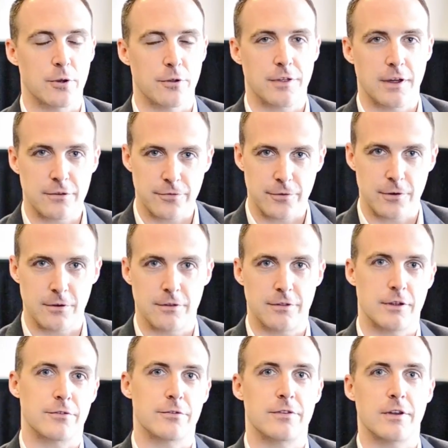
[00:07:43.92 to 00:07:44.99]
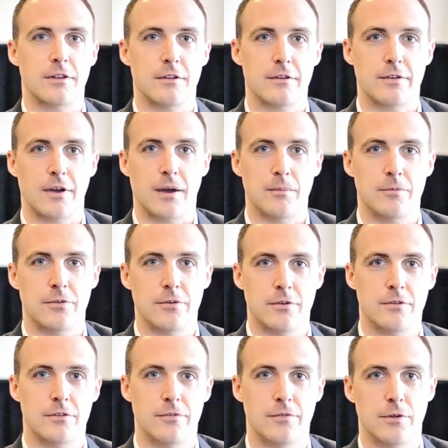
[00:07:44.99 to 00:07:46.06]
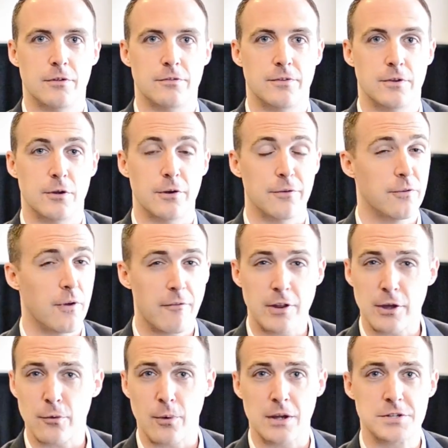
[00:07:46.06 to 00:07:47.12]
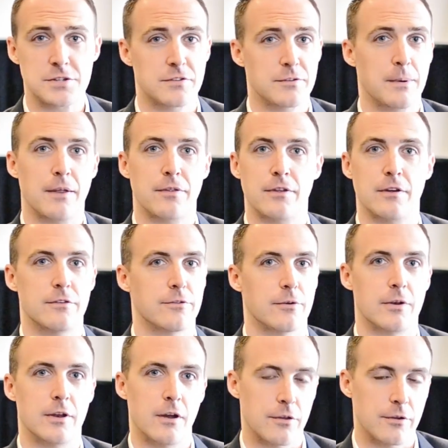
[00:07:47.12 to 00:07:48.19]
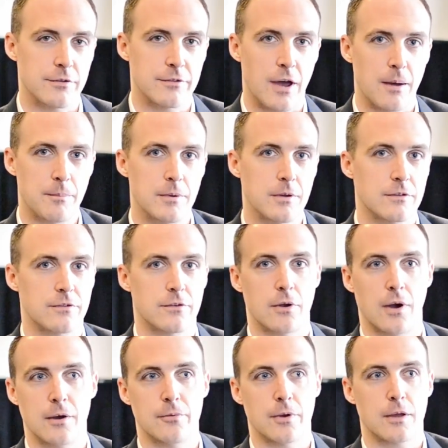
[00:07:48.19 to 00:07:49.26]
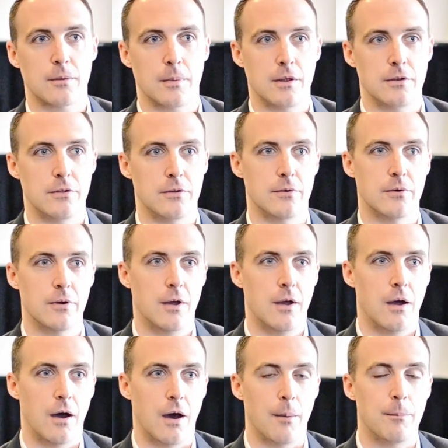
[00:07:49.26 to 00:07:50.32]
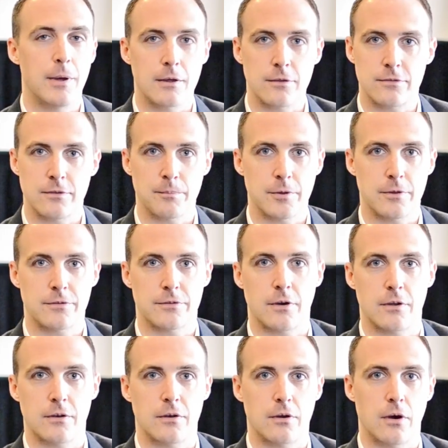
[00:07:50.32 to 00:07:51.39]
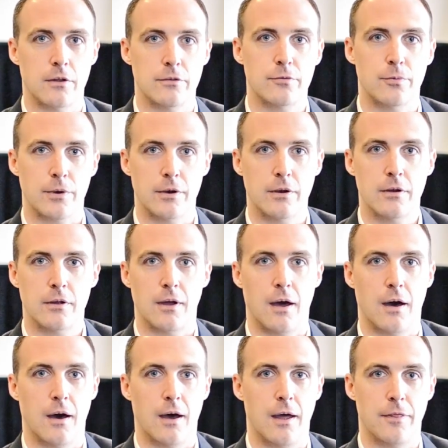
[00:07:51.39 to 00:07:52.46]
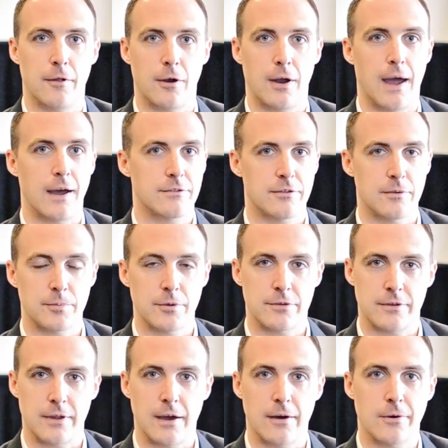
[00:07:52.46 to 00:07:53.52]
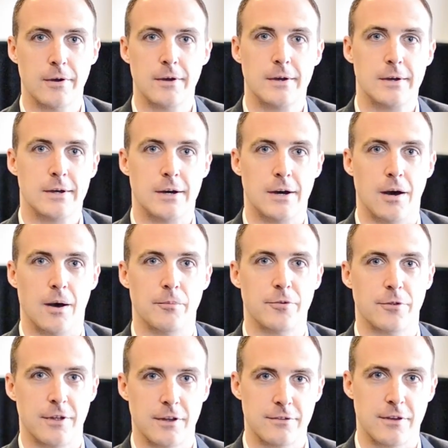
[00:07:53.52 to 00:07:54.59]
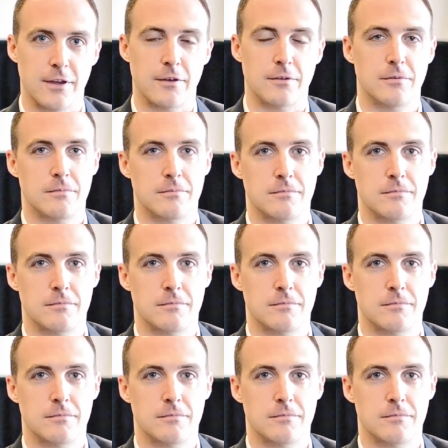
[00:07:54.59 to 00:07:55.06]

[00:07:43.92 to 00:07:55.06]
Thanks for taking the time to view this video. If you have any questions about this or any other topics, I'd recommend you ping Simplus on Twitter, and they're at Simplus now. So thanks again.